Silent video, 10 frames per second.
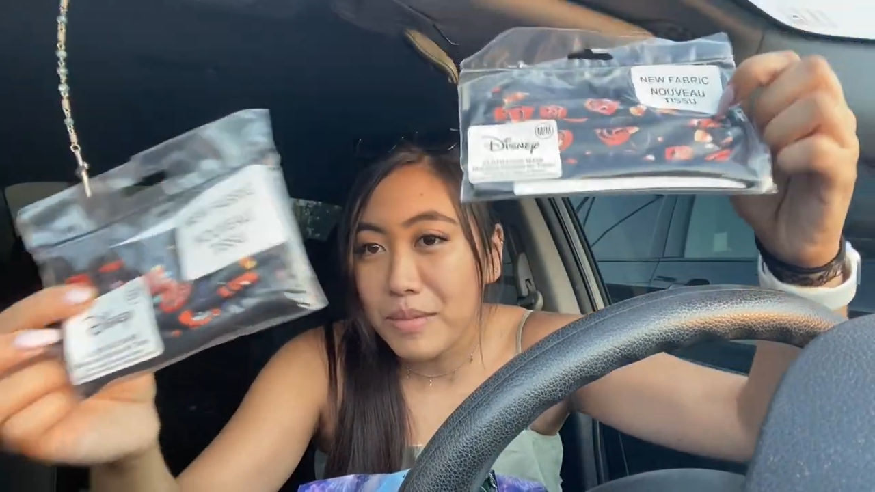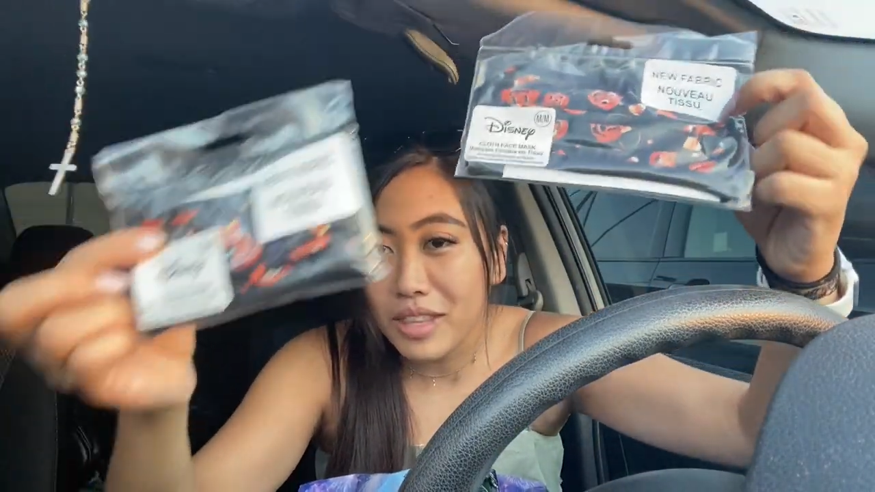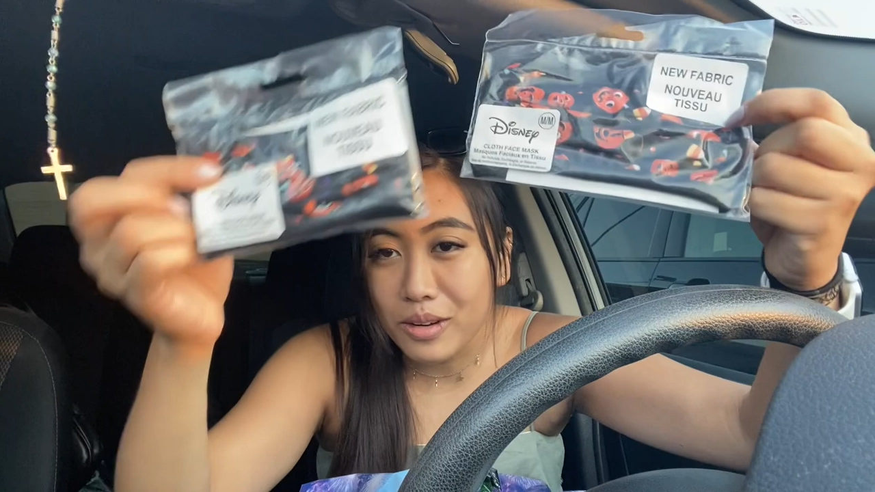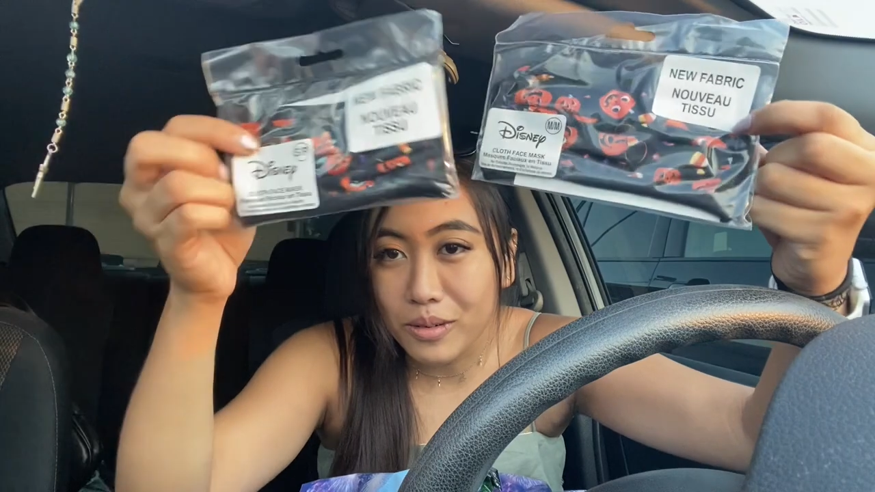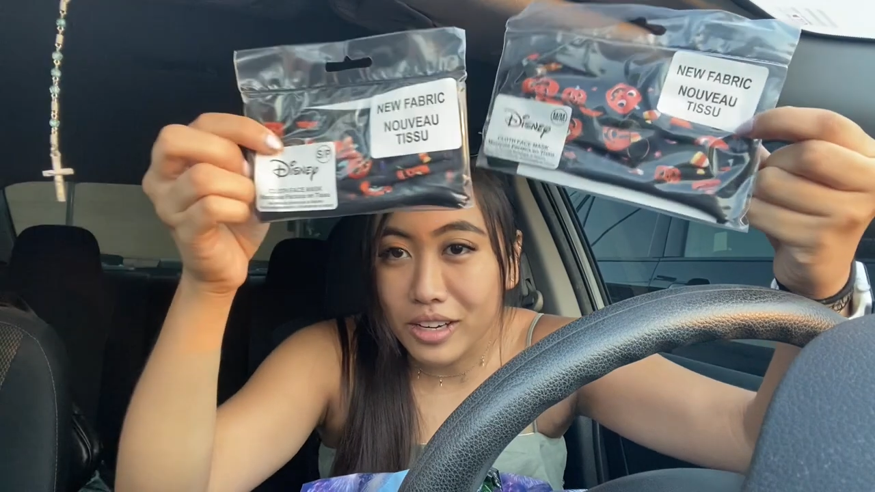and
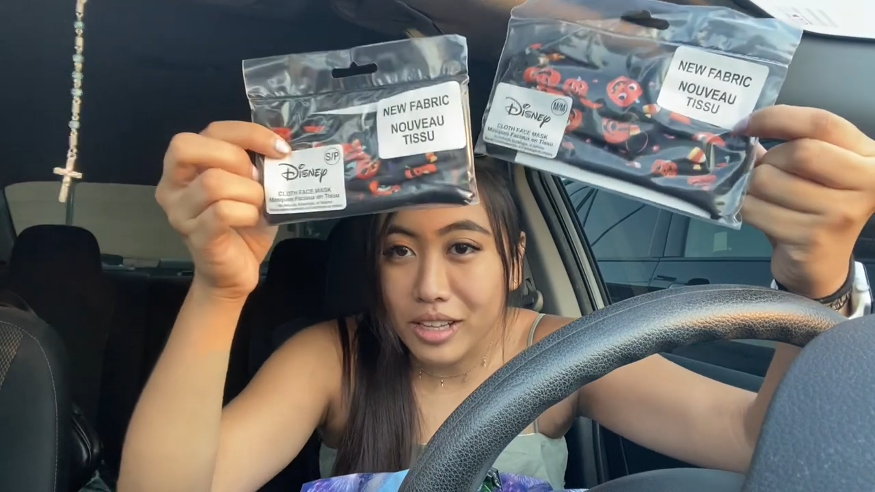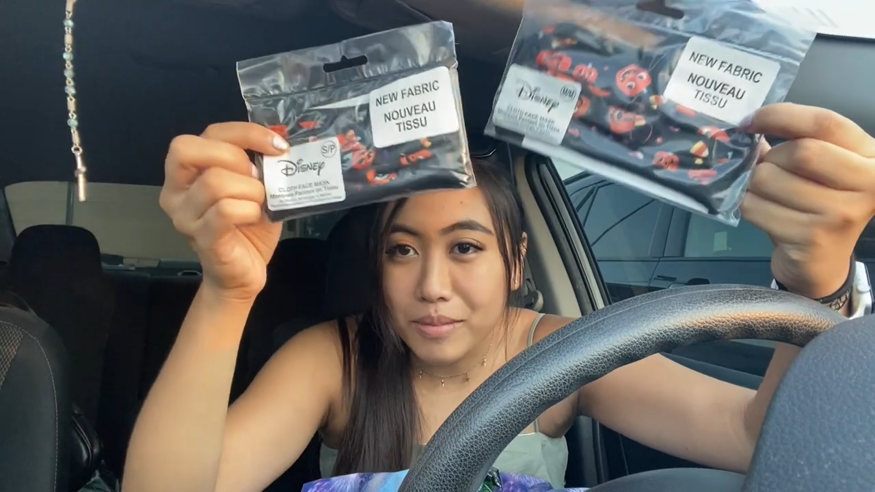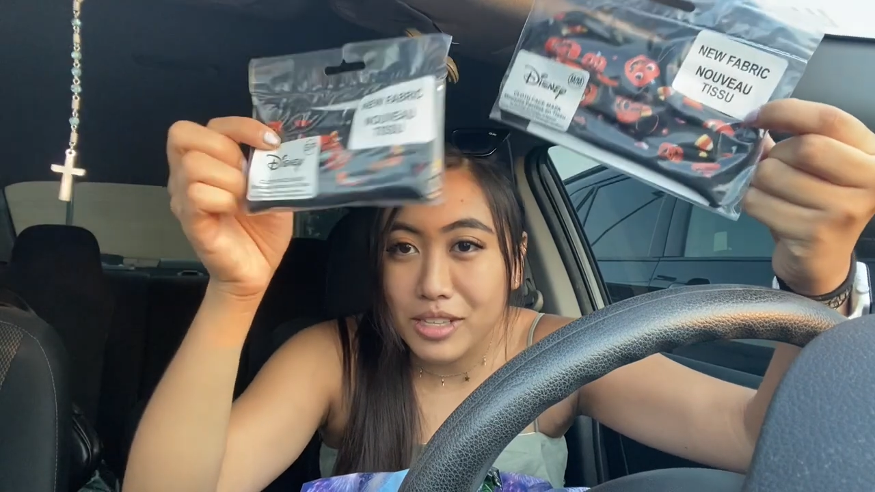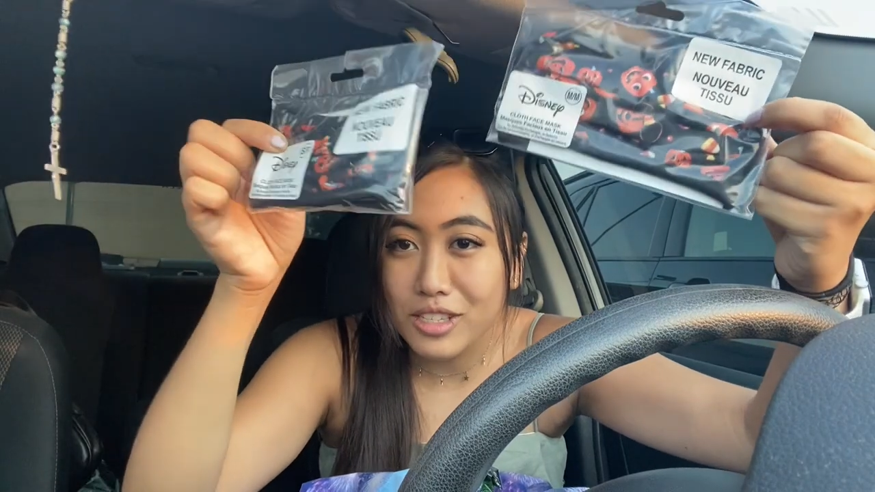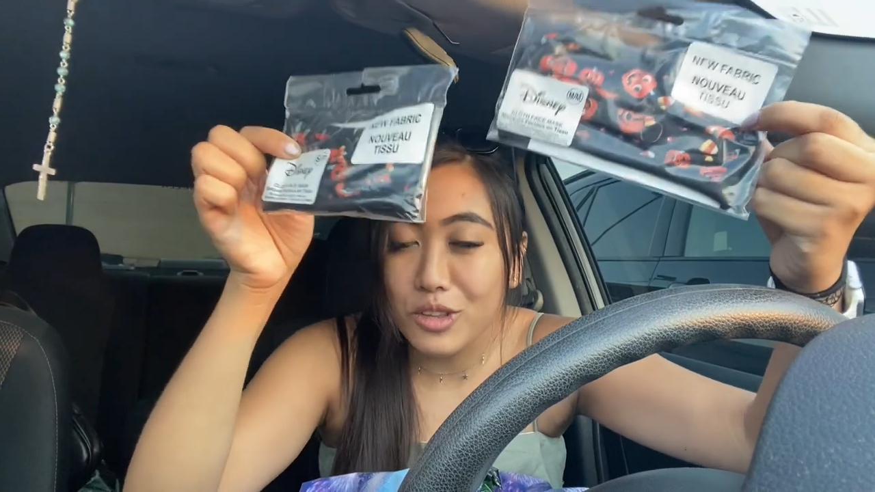then one of them
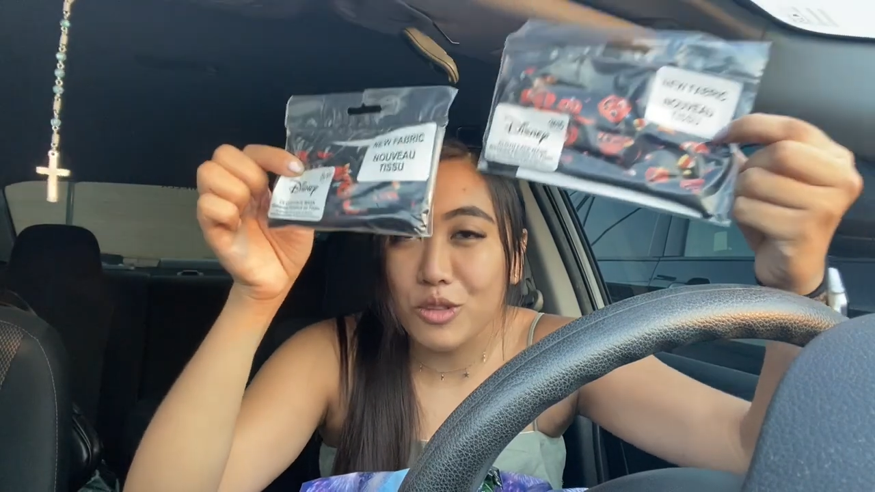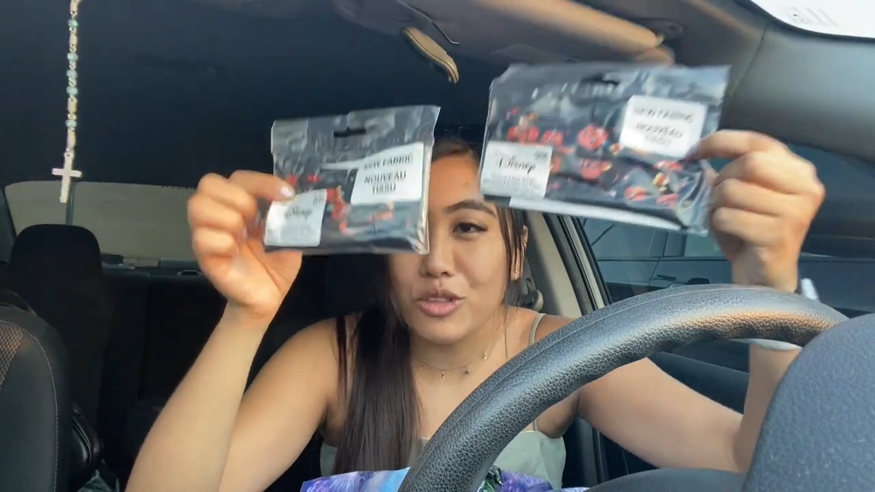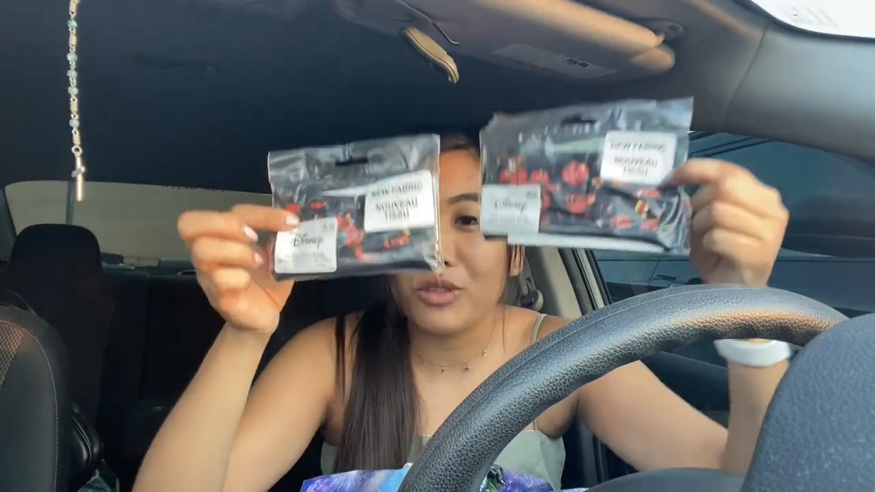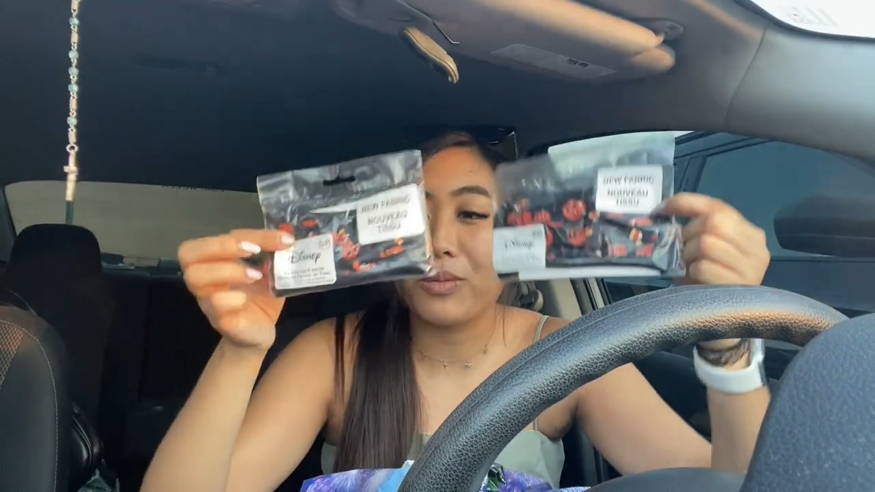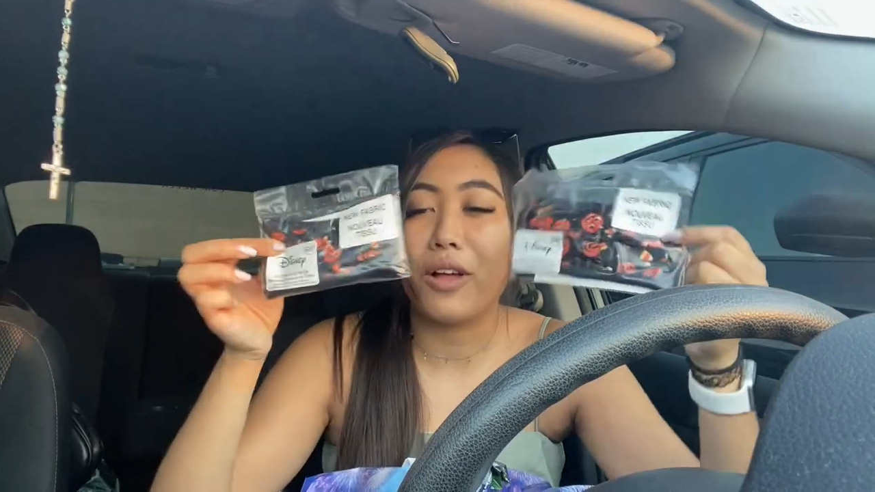is a youth
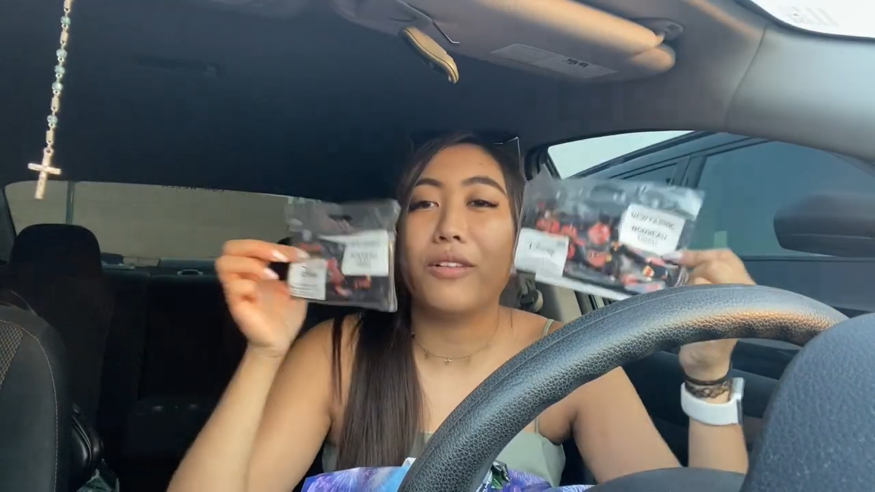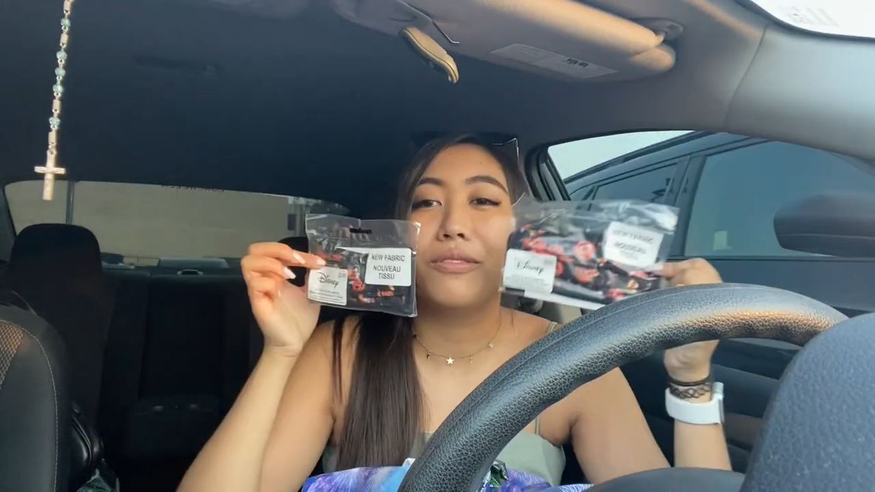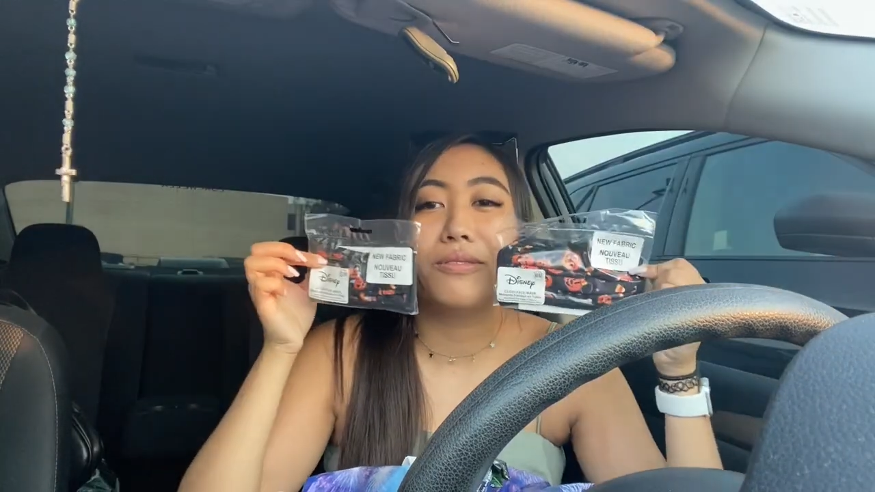small.